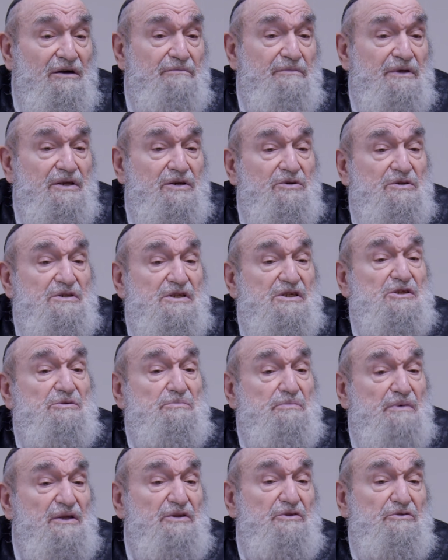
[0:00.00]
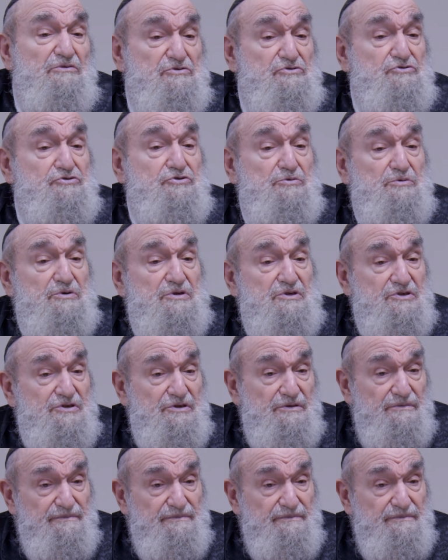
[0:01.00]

because his mother is Jewish.